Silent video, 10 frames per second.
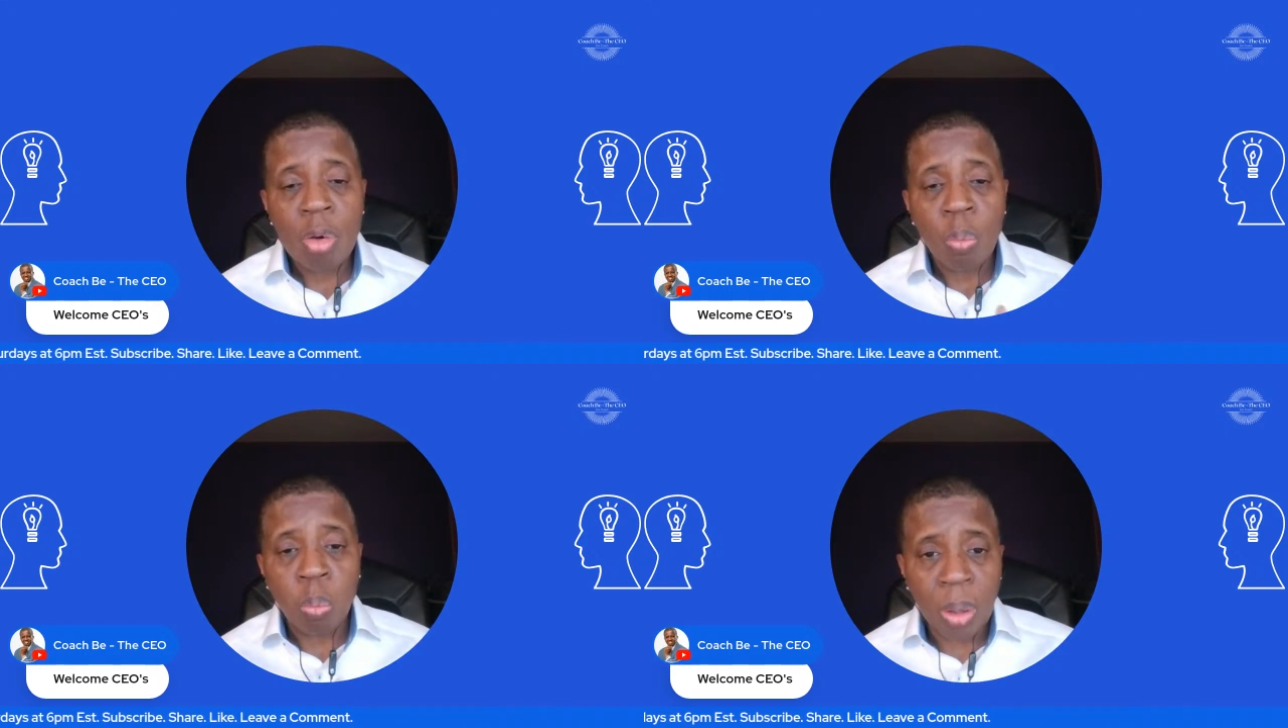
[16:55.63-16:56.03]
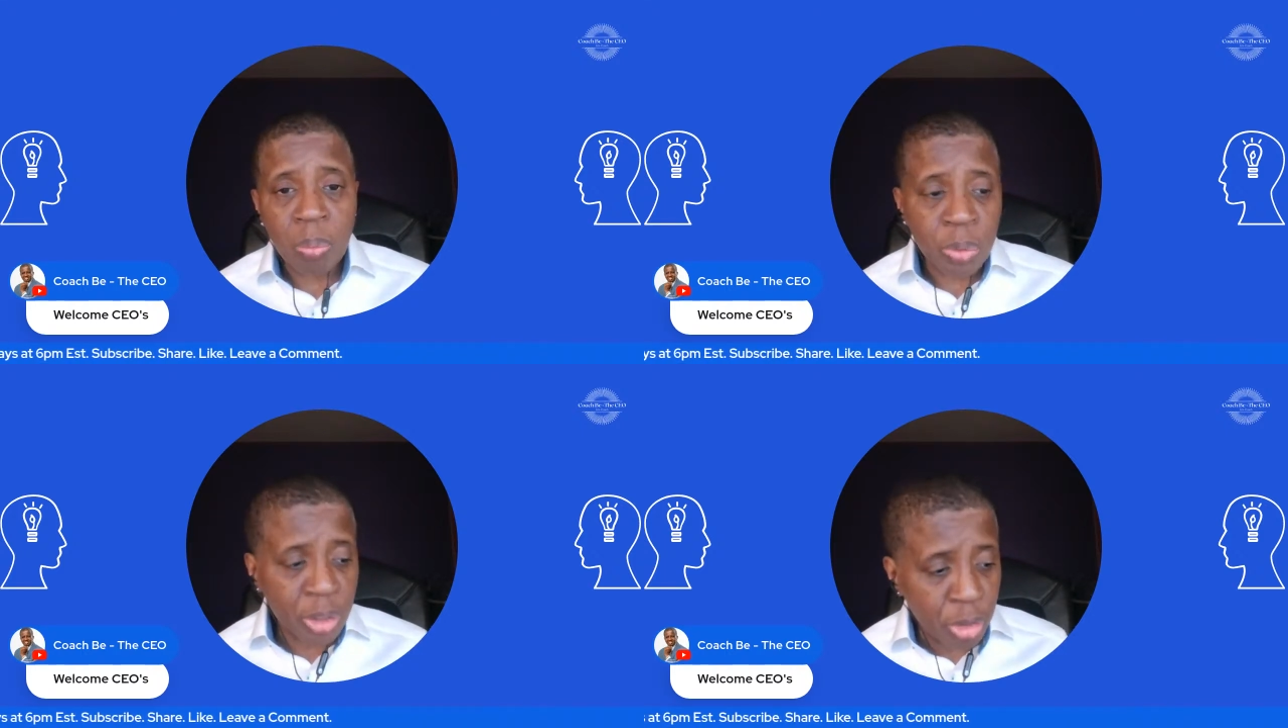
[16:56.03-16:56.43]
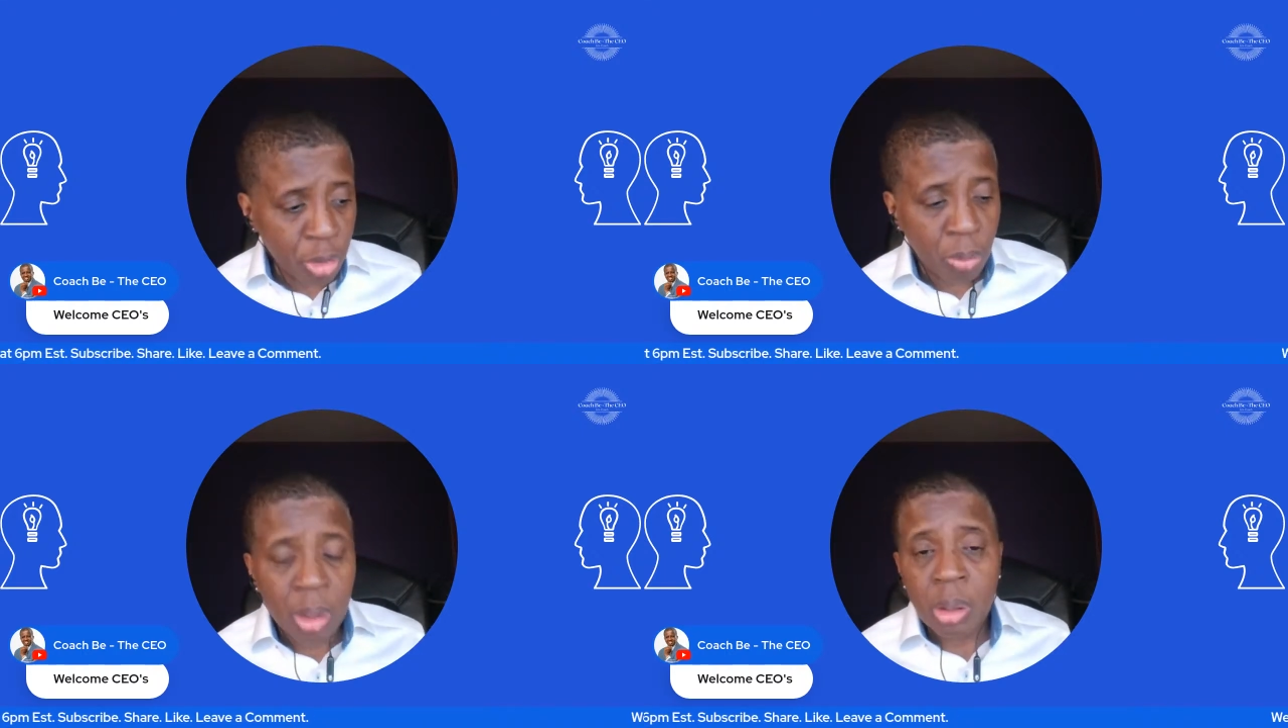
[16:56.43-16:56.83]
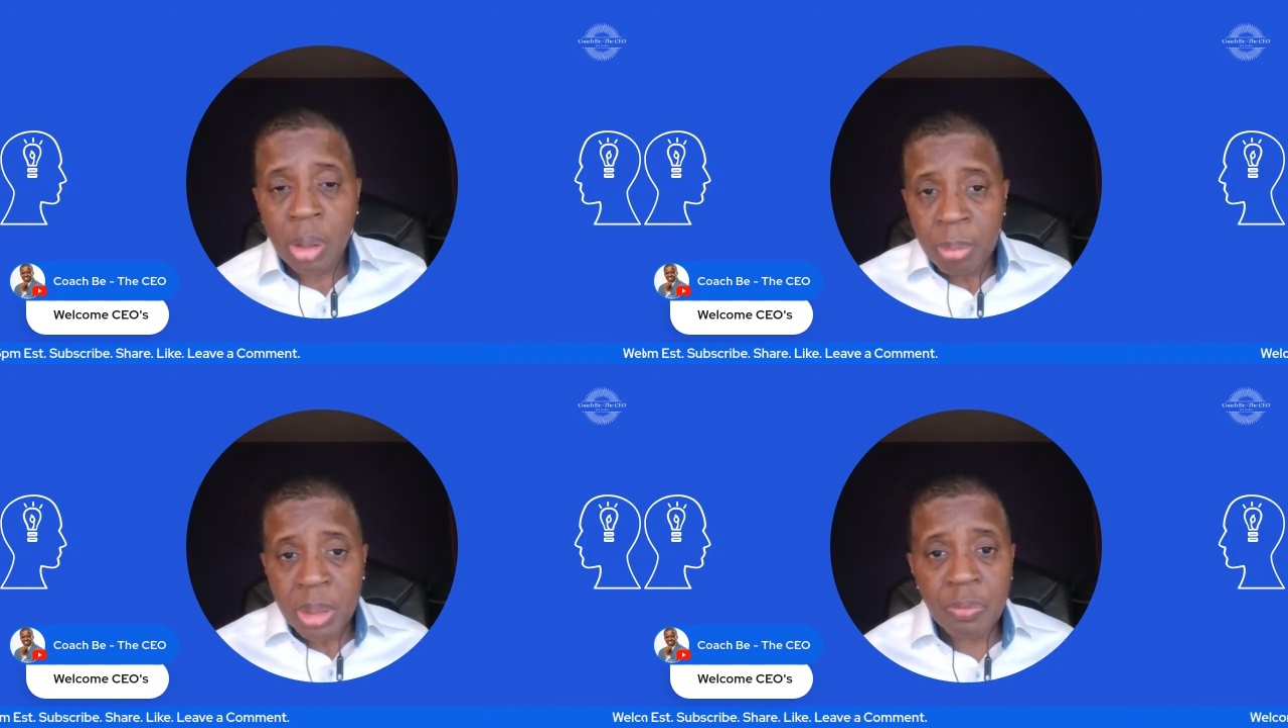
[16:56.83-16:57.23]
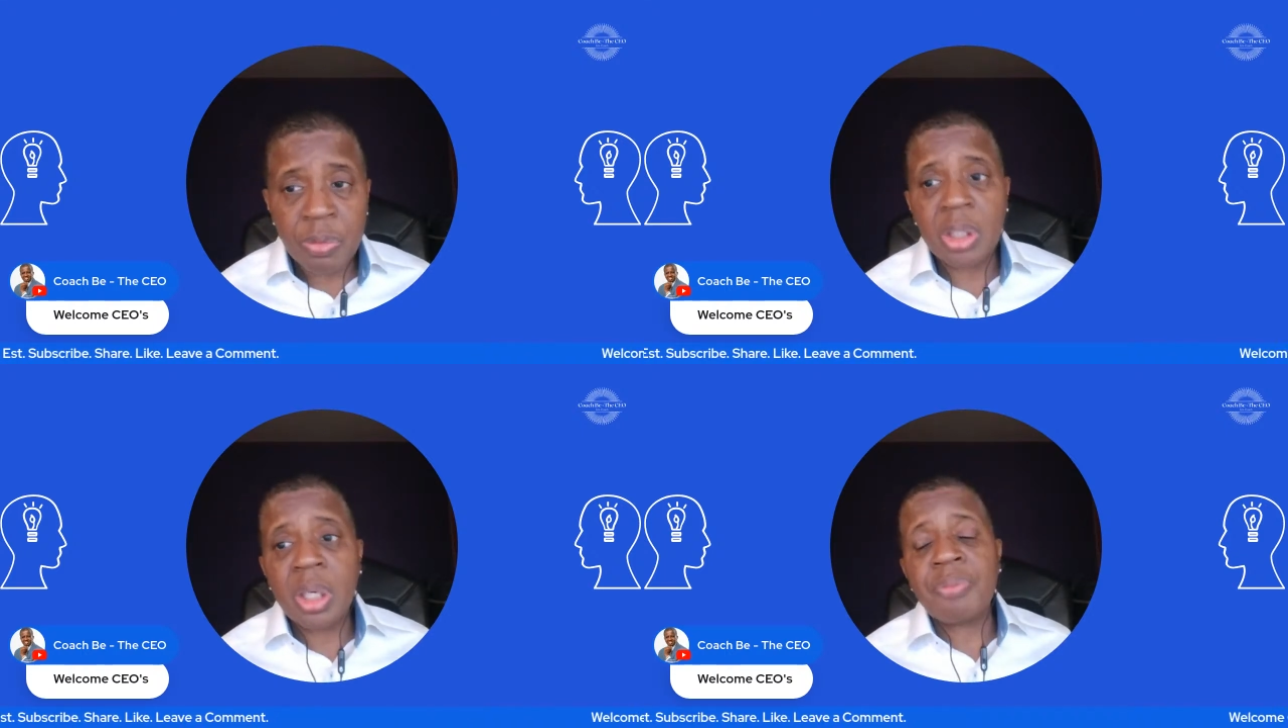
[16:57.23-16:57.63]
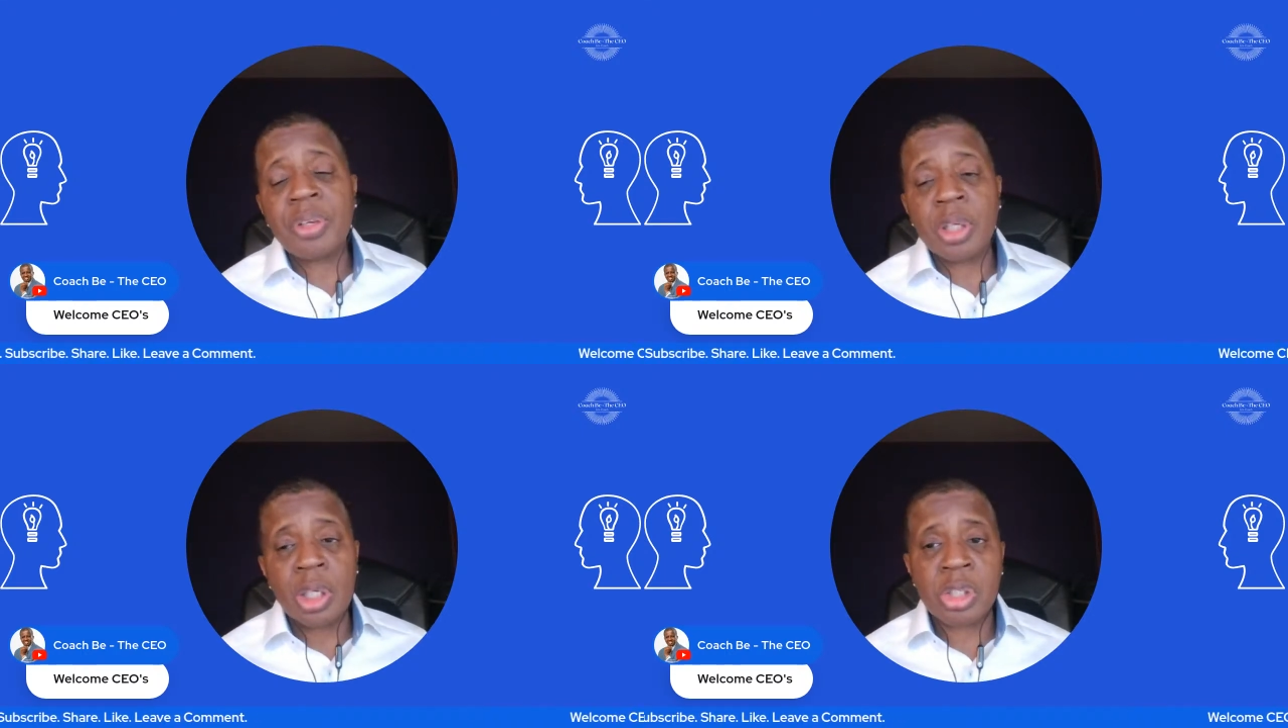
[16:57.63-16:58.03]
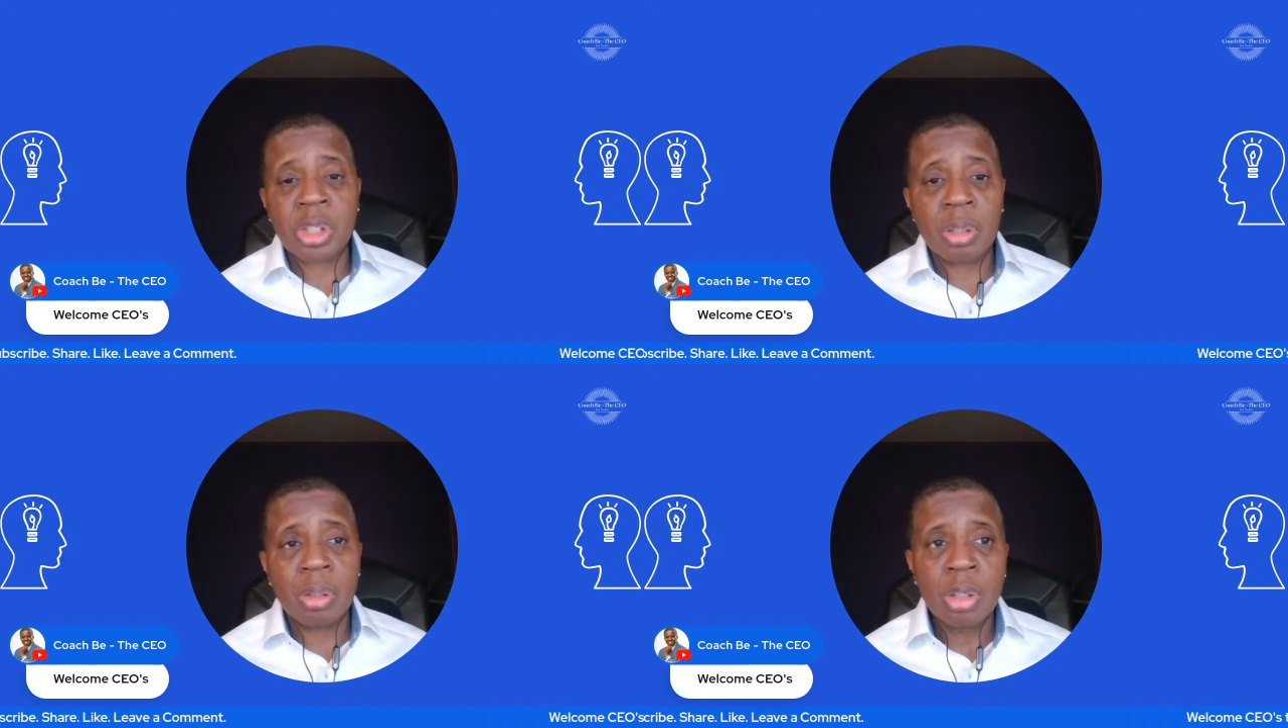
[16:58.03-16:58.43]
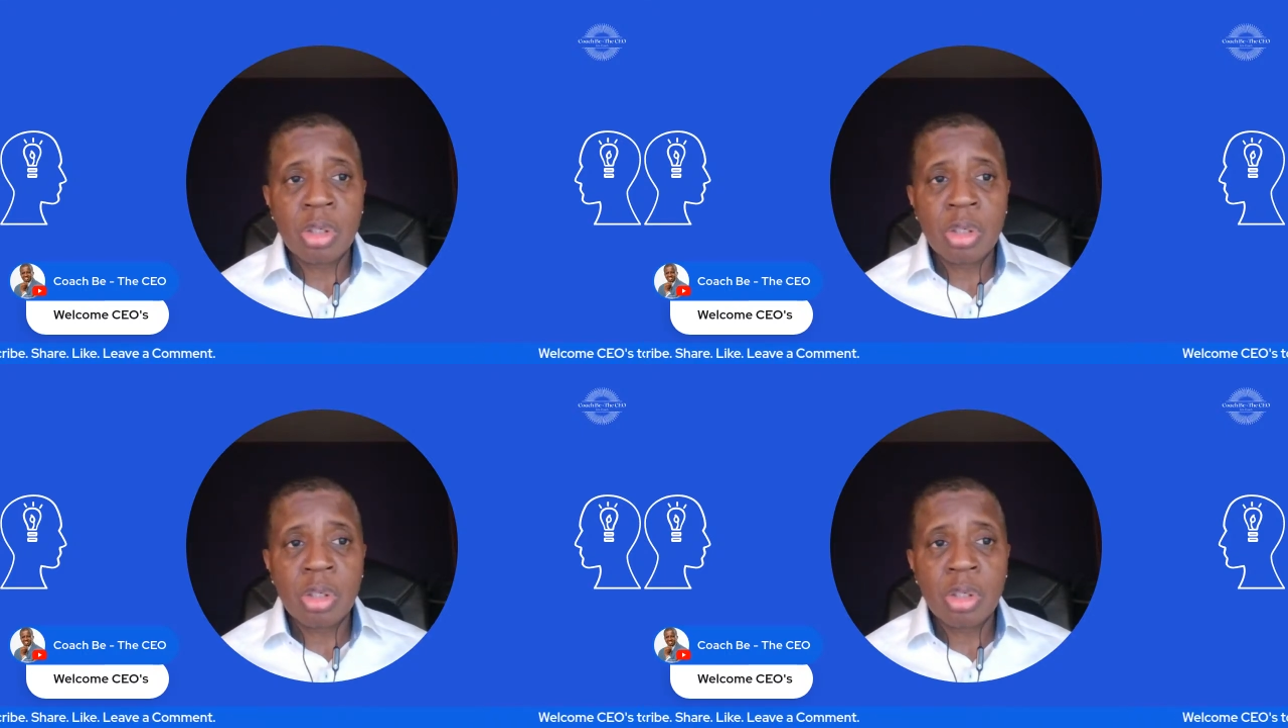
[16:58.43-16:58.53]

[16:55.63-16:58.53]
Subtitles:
what we're doing. Let me give you a definition